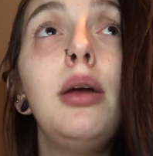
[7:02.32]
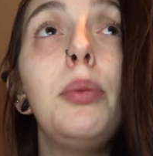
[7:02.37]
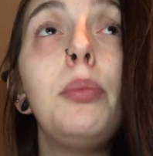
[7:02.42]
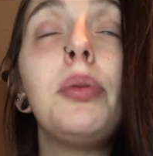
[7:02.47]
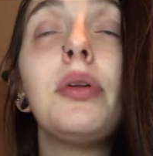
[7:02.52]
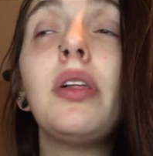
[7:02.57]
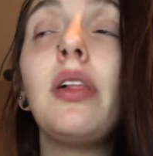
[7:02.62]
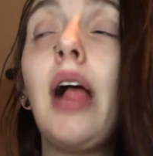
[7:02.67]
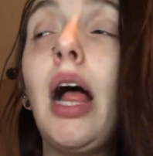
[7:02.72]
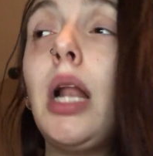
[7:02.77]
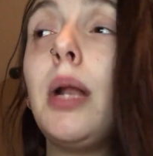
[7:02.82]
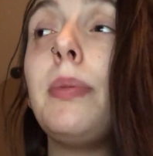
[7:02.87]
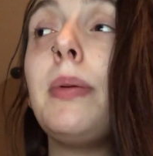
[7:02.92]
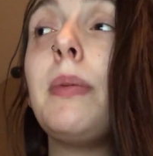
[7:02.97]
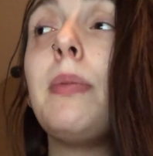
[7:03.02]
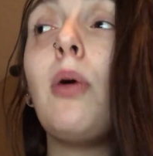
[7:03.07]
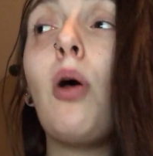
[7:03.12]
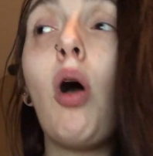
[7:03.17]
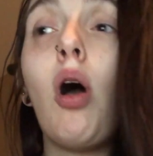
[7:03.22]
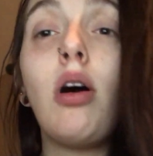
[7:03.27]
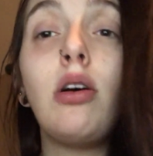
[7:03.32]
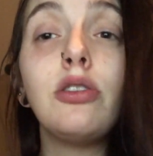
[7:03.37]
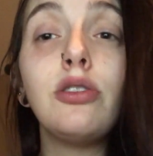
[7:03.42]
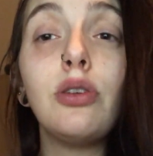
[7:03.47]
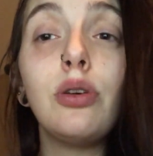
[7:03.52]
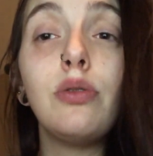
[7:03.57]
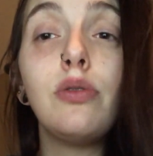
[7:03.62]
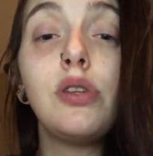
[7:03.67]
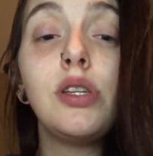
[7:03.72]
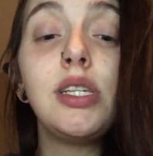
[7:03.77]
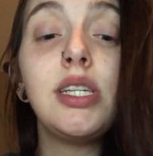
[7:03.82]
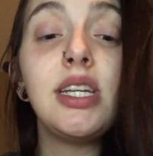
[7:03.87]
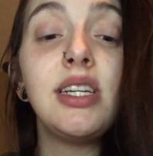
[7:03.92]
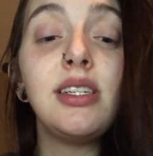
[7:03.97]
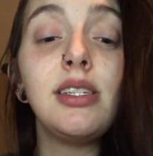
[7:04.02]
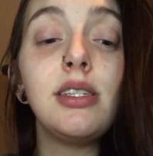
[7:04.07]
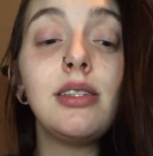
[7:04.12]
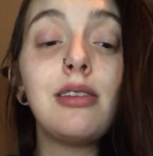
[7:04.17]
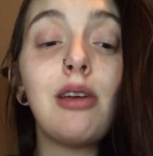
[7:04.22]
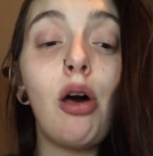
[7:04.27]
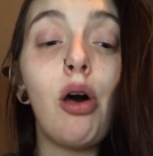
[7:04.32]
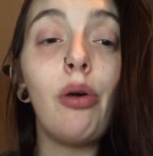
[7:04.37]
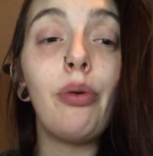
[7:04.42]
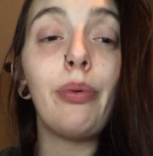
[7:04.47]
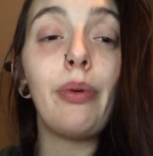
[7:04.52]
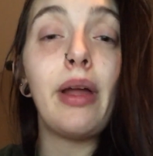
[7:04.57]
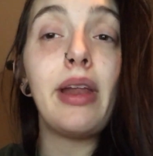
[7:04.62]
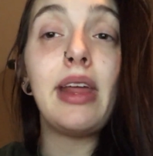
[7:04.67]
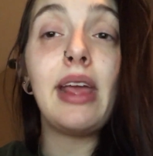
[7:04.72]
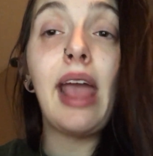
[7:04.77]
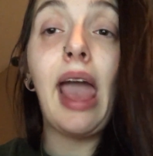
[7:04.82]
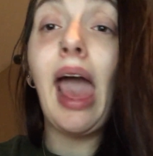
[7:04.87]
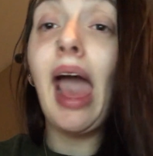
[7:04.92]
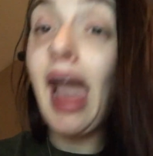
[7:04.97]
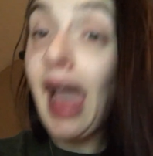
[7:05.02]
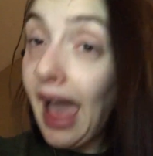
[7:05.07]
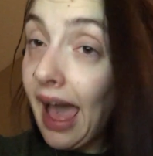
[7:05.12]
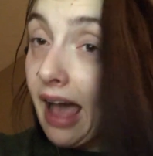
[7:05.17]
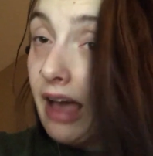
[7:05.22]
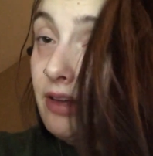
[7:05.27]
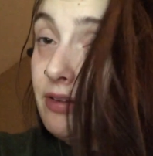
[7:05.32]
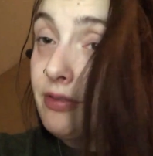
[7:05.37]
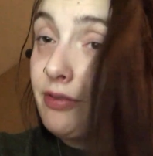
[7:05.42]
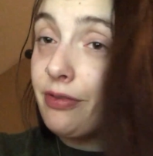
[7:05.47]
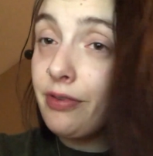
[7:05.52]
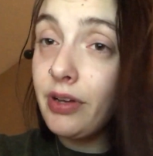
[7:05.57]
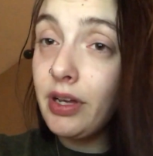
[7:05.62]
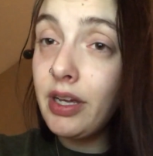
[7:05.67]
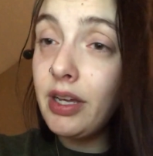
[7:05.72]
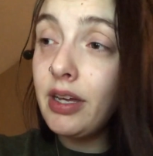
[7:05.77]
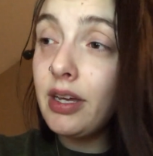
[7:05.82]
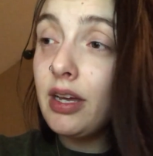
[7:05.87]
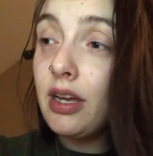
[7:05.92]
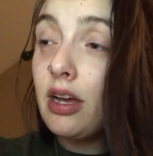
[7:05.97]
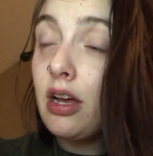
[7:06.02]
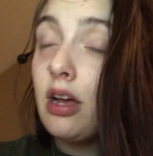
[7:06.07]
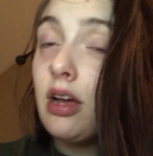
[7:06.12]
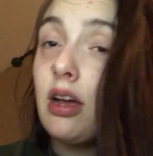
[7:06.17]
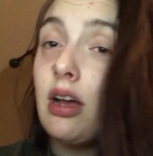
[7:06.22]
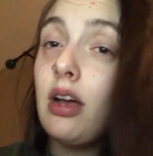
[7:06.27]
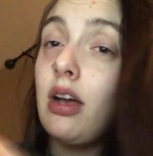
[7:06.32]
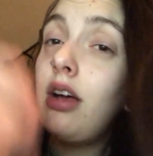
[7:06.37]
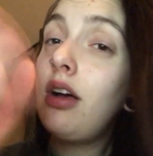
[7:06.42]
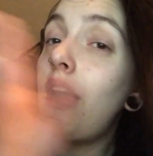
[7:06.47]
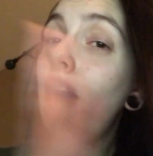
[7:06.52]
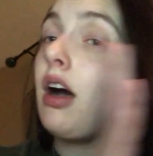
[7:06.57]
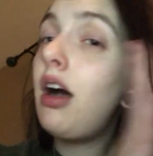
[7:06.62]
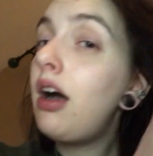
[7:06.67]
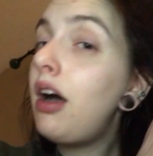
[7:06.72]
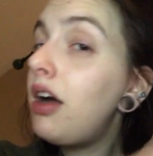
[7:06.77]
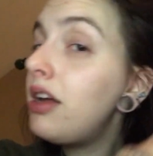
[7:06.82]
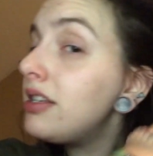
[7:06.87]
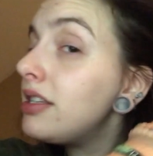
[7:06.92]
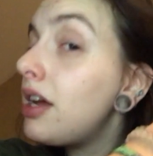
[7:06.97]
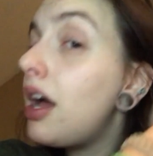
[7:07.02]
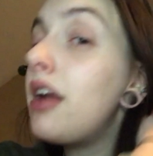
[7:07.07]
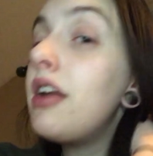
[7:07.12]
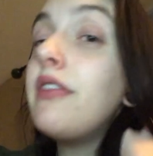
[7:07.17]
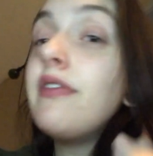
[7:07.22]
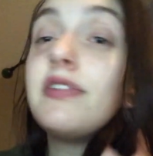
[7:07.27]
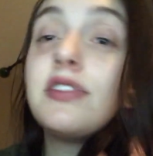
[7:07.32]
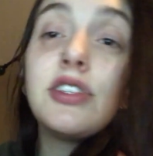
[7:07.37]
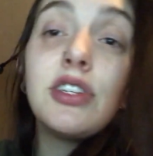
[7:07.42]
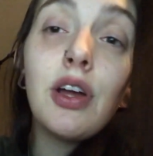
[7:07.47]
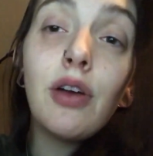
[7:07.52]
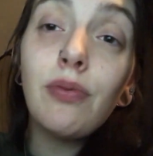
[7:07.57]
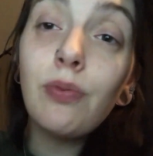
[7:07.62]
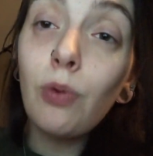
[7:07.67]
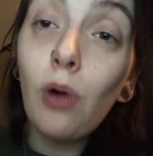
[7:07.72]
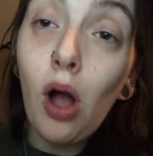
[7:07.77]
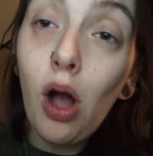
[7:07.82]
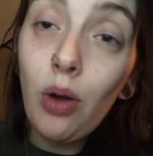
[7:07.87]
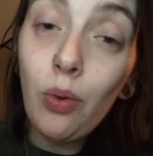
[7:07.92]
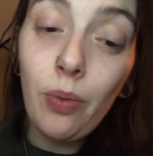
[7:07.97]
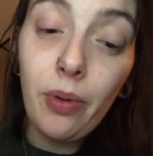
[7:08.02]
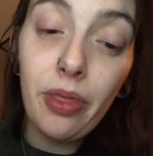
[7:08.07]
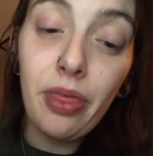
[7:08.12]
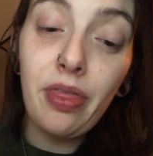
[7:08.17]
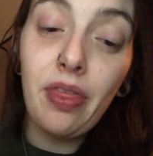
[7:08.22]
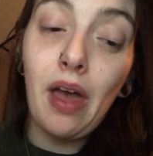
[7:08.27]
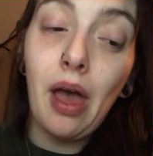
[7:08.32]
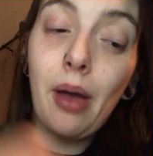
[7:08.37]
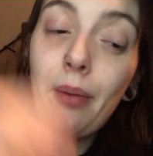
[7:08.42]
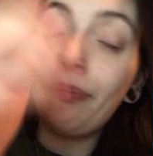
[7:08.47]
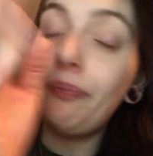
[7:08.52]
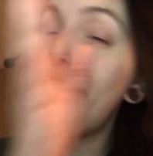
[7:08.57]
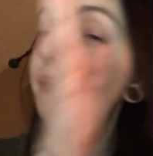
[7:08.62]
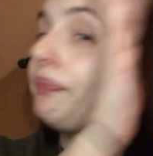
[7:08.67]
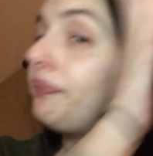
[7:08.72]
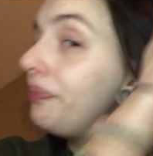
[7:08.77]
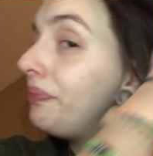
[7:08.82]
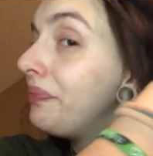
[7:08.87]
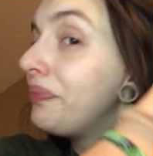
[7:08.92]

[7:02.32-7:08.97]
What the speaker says: But a lot of people also didn't already have a ton of stuff wrong with them